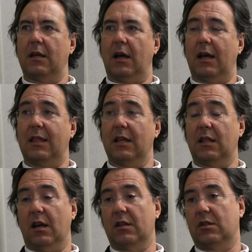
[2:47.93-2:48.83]
I think
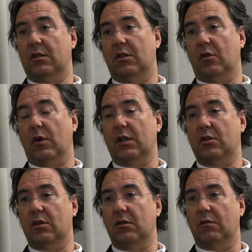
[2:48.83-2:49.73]
the answer to the
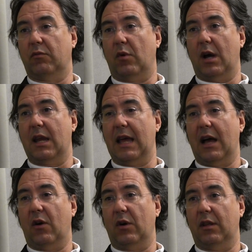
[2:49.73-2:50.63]
question of why
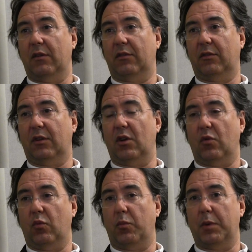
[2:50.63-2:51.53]
now is, you
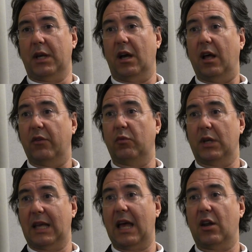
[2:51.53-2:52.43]
know, because we
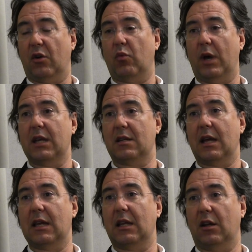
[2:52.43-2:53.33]
cannot wait
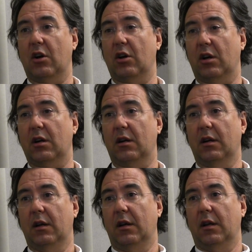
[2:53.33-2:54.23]
any longer.
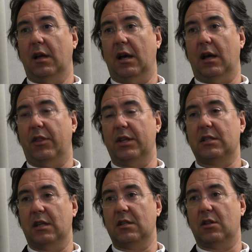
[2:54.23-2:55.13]
Uh,
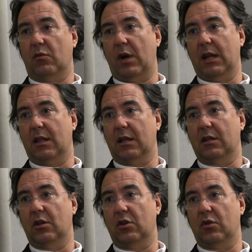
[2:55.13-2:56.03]
this is the right thing
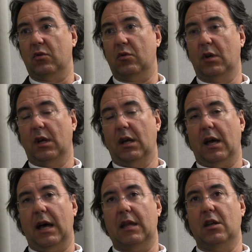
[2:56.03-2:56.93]
to do.
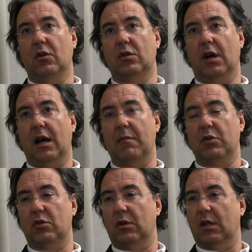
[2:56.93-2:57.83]
At no time
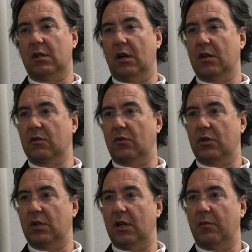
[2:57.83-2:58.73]
during the task
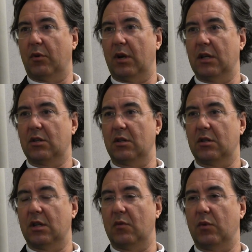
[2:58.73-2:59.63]
force
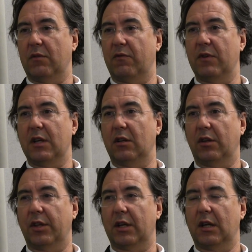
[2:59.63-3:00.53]
deliberations did we feel
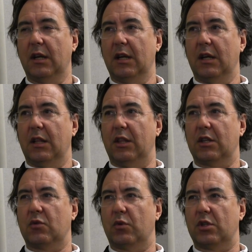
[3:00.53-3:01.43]
that
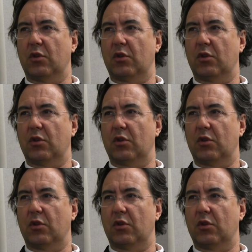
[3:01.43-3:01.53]
this was